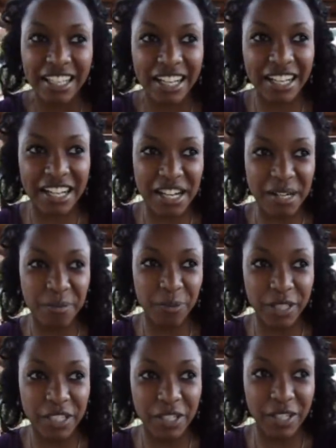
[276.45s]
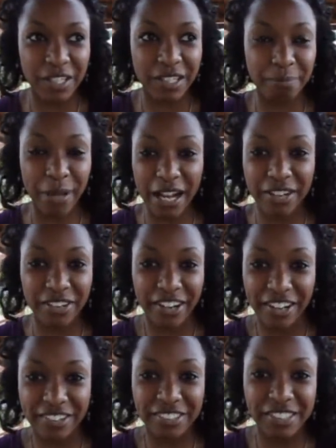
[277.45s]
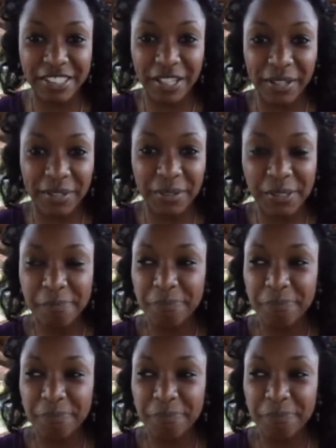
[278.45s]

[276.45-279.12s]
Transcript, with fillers: um, with your background. So